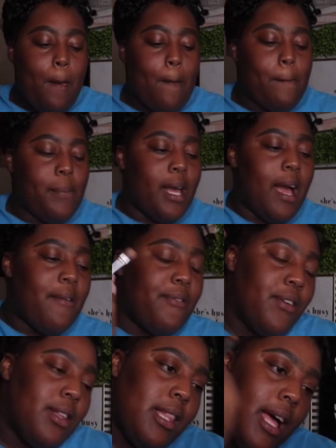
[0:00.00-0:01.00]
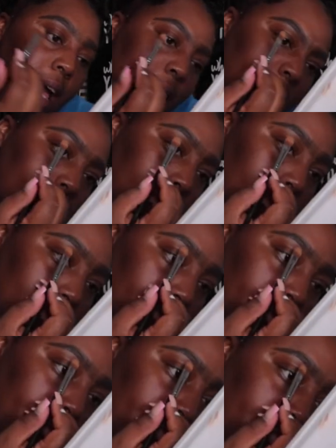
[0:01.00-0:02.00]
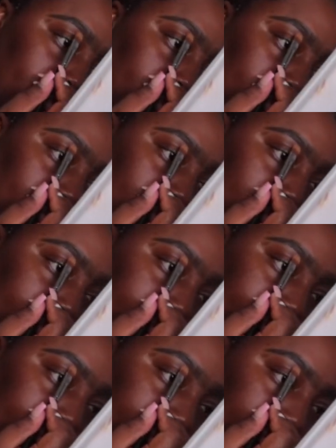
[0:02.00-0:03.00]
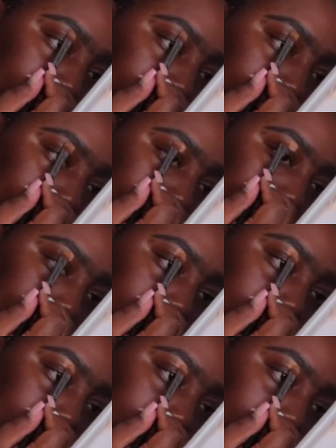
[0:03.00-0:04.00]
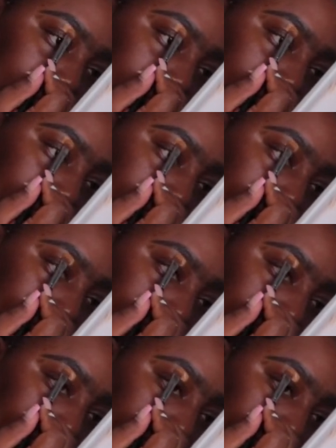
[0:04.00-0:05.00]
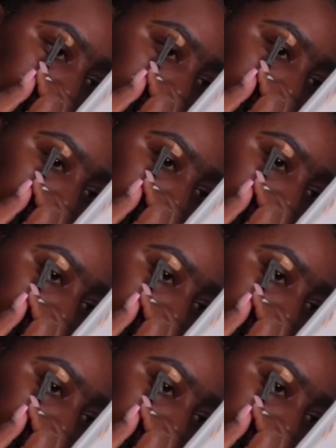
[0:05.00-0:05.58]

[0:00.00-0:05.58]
but I feel like if I do, it's gonna take a lot longer